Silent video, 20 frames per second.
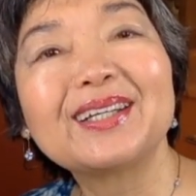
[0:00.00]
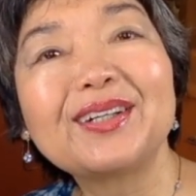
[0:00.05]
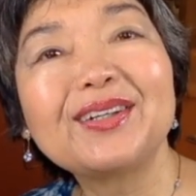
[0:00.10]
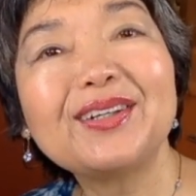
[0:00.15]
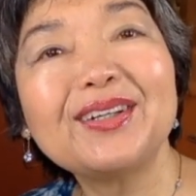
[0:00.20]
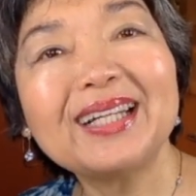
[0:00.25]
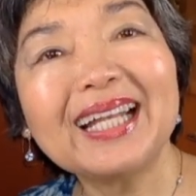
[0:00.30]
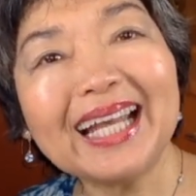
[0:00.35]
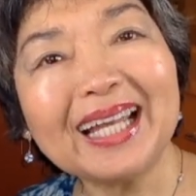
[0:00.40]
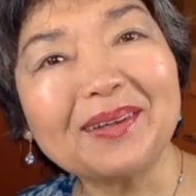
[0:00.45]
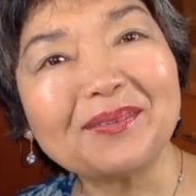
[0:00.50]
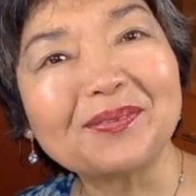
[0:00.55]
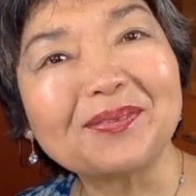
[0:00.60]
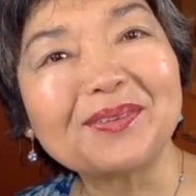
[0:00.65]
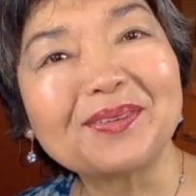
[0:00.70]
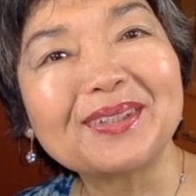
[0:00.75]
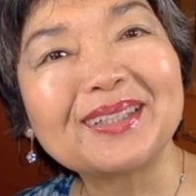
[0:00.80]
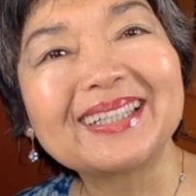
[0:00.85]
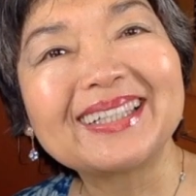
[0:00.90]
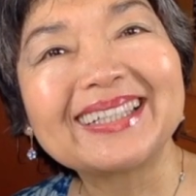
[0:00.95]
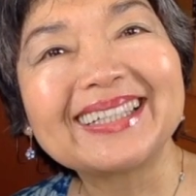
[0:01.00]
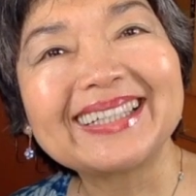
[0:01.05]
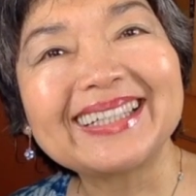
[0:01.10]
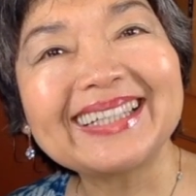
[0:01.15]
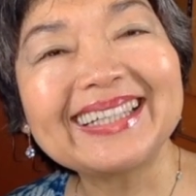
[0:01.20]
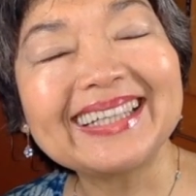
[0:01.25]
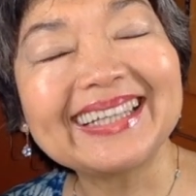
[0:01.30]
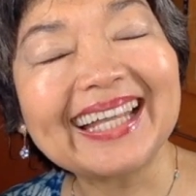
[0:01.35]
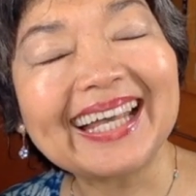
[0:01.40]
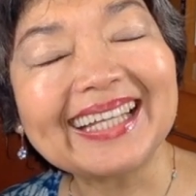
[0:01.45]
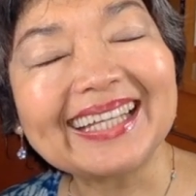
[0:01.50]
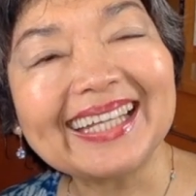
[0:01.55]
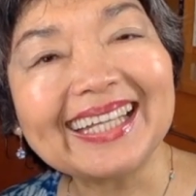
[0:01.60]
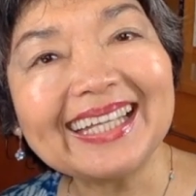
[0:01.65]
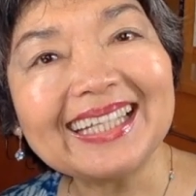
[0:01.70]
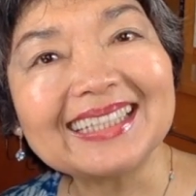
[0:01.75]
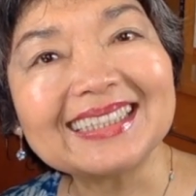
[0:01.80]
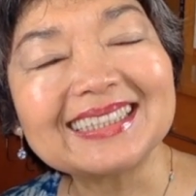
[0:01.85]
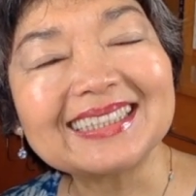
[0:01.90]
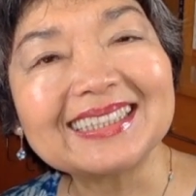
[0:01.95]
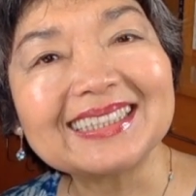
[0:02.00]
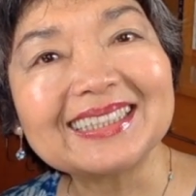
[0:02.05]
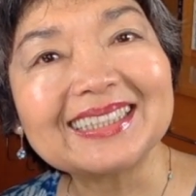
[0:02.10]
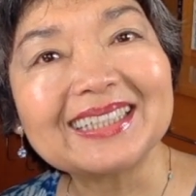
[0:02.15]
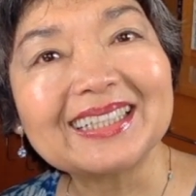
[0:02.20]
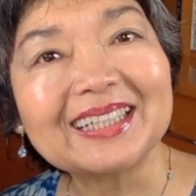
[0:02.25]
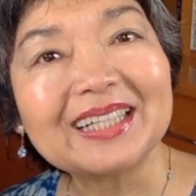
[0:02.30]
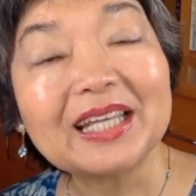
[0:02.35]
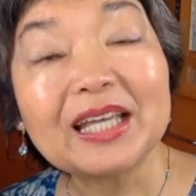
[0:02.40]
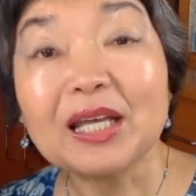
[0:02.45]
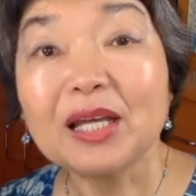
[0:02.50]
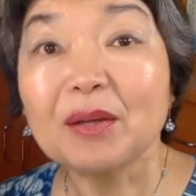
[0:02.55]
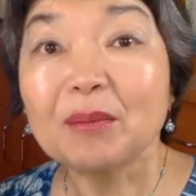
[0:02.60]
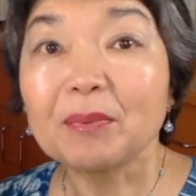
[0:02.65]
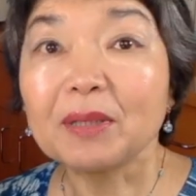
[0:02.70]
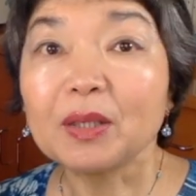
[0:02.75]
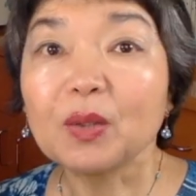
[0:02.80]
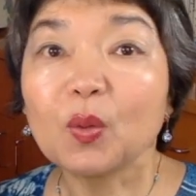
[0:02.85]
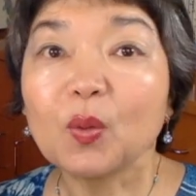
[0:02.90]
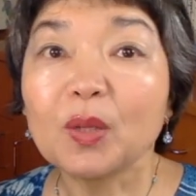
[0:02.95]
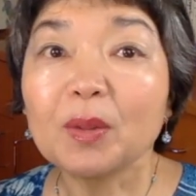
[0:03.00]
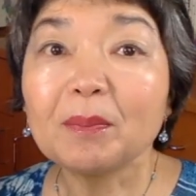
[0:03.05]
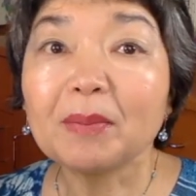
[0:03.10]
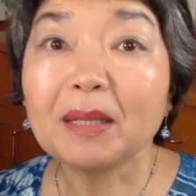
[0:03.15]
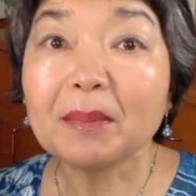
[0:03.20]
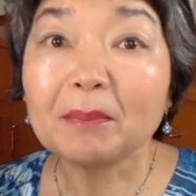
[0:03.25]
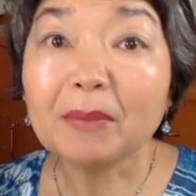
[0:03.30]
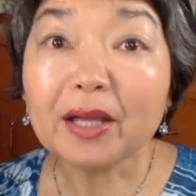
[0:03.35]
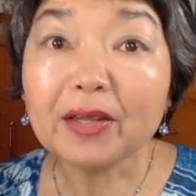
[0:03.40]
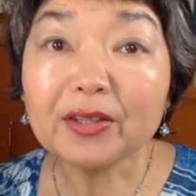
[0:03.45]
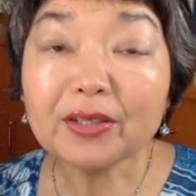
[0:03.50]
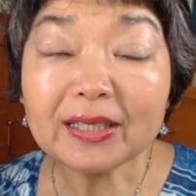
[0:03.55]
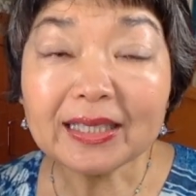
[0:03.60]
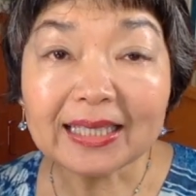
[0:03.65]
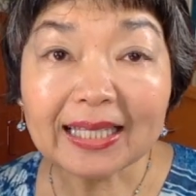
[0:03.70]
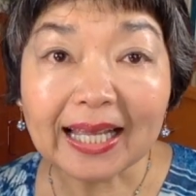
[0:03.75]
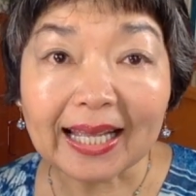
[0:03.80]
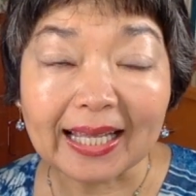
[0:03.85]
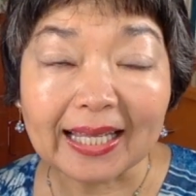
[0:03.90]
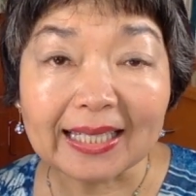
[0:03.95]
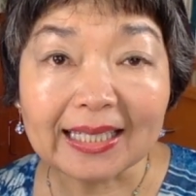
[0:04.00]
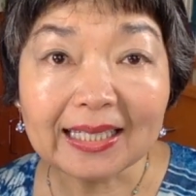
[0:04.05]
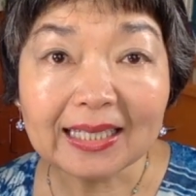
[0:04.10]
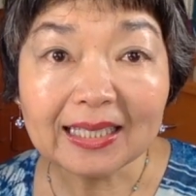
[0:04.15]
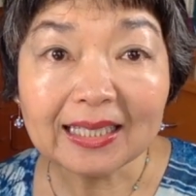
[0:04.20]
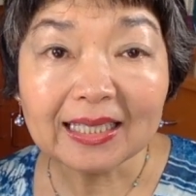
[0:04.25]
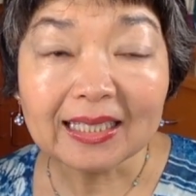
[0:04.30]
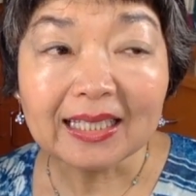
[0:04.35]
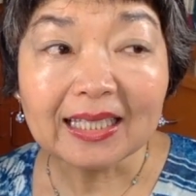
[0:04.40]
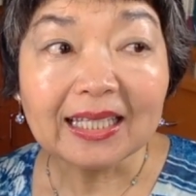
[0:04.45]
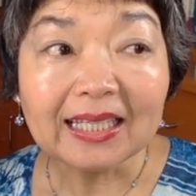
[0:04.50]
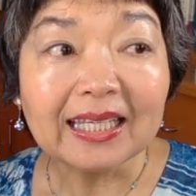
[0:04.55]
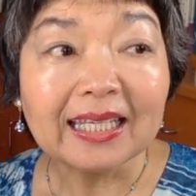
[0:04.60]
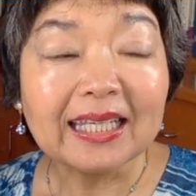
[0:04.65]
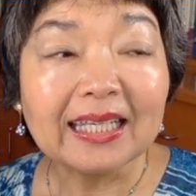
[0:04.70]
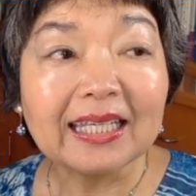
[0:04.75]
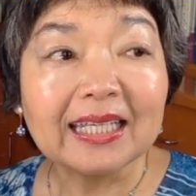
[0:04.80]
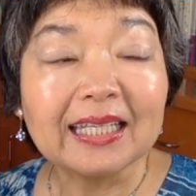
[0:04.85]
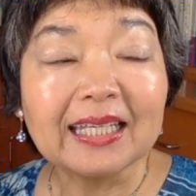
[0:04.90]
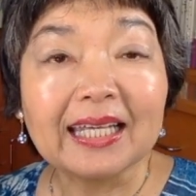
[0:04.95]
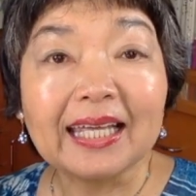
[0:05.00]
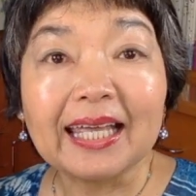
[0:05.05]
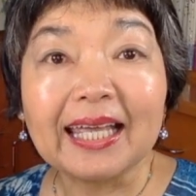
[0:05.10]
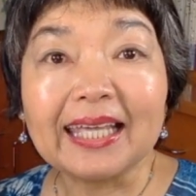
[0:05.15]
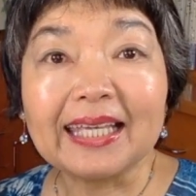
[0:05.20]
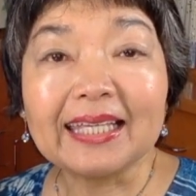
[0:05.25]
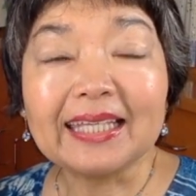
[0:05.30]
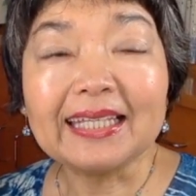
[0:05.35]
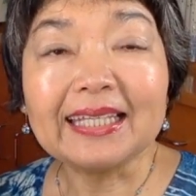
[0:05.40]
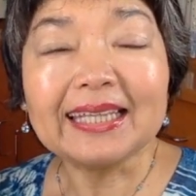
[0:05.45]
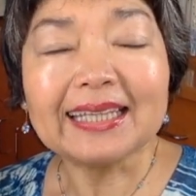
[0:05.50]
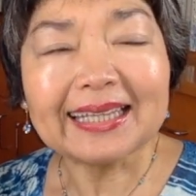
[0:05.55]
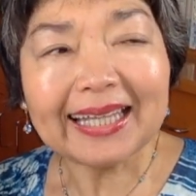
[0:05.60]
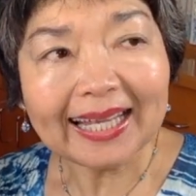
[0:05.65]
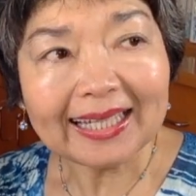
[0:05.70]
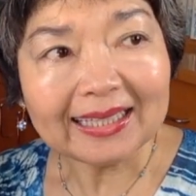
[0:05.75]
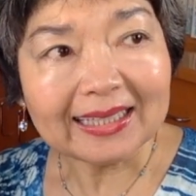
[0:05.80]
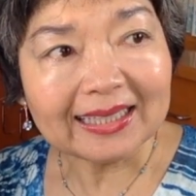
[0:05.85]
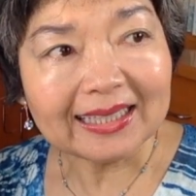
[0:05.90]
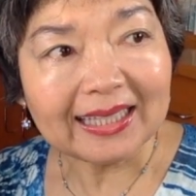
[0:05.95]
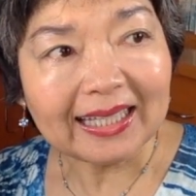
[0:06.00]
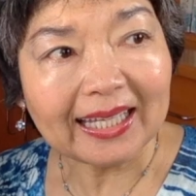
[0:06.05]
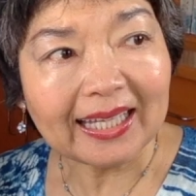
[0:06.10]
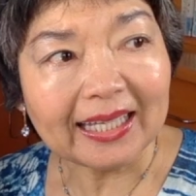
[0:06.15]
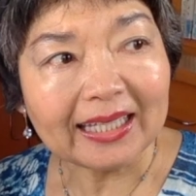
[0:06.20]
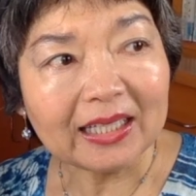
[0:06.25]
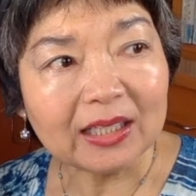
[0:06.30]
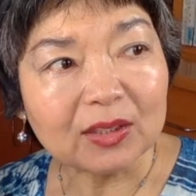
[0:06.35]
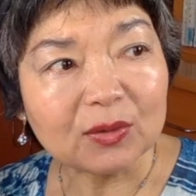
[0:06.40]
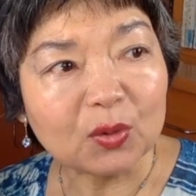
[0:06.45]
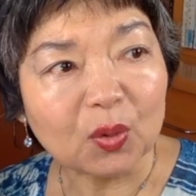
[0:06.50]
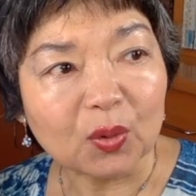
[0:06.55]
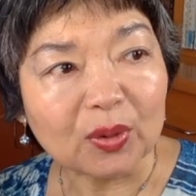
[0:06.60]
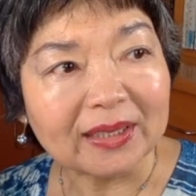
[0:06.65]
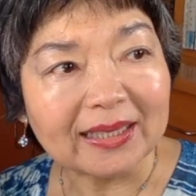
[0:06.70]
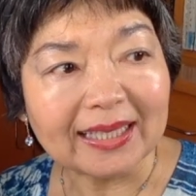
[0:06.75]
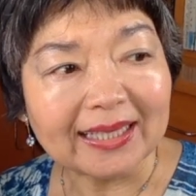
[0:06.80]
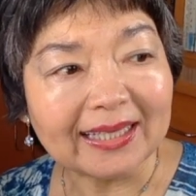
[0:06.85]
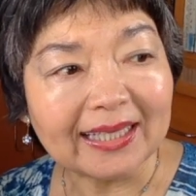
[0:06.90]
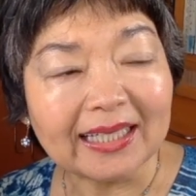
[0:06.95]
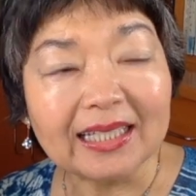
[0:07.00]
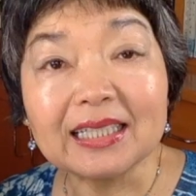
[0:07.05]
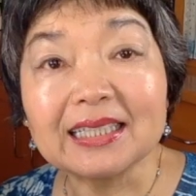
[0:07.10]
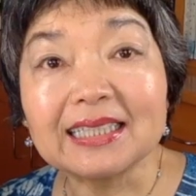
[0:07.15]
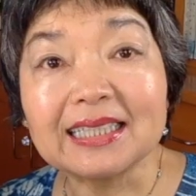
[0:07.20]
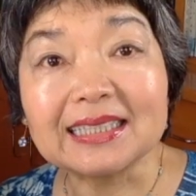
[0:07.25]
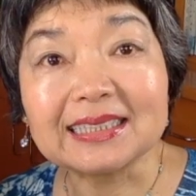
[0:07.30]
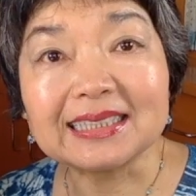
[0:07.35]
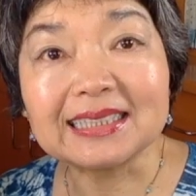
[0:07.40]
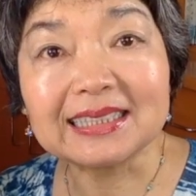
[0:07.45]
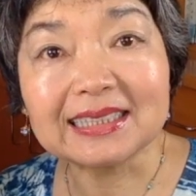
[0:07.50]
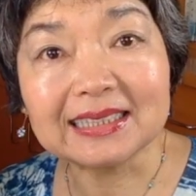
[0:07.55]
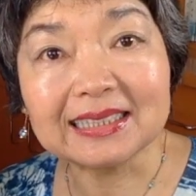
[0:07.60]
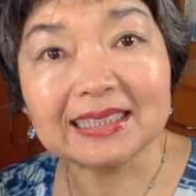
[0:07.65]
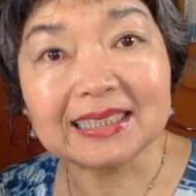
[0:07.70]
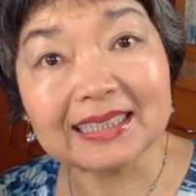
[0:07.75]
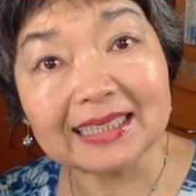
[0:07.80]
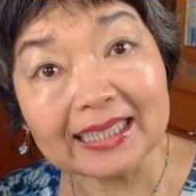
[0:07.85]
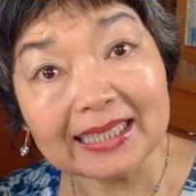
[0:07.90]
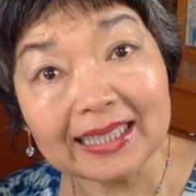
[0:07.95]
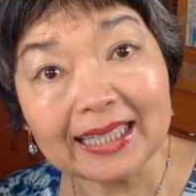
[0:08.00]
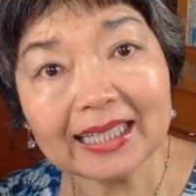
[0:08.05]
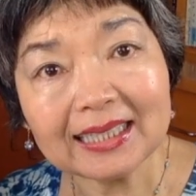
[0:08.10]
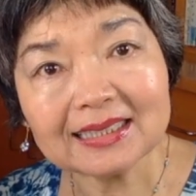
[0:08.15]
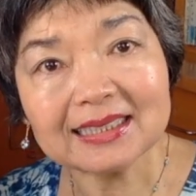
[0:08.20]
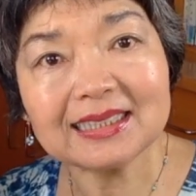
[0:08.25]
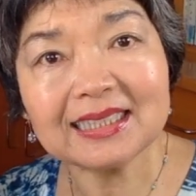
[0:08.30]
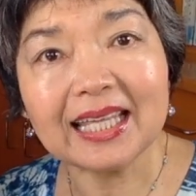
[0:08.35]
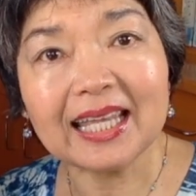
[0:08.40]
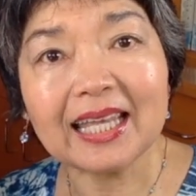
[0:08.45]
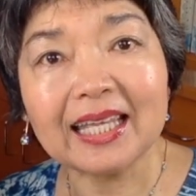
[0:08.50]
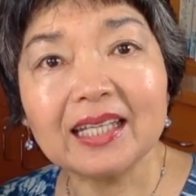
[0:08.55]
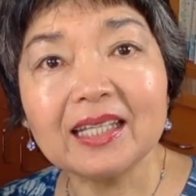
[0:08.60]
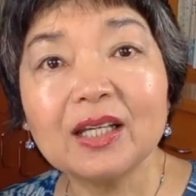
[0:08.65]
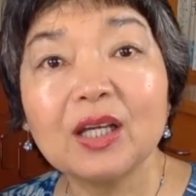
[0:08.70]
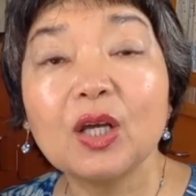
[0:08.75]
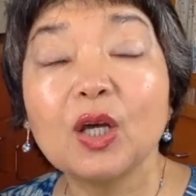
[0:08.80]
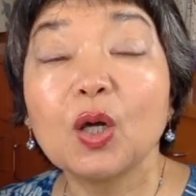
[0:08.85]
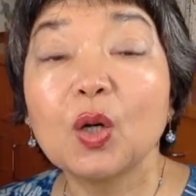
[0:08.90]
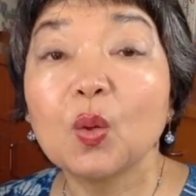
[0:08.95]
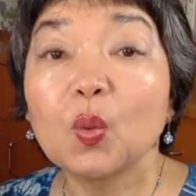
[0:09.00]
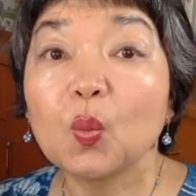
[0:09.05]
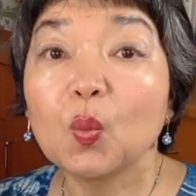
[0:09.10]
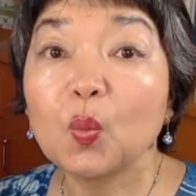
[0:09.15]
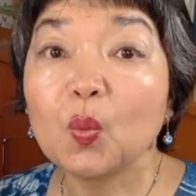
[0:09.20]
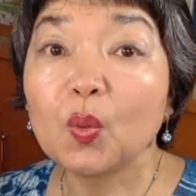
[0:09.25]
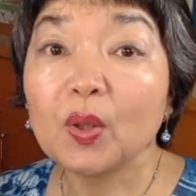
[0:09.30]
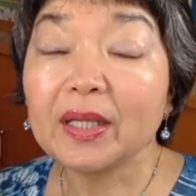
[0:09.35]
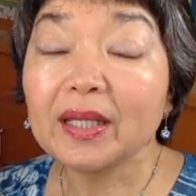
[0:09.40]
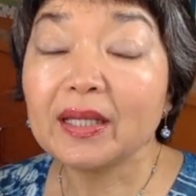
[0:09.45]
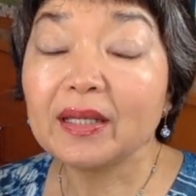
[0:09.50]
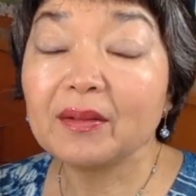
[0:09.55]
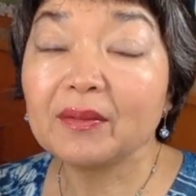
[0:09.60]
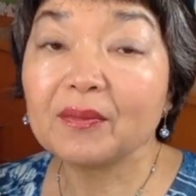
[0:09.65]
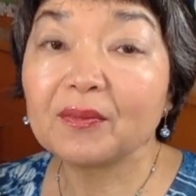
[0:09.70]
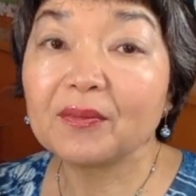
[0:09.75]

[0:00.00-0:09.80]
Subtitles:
life in that age. But when my mother died, in that day, no, in that day, the next day, we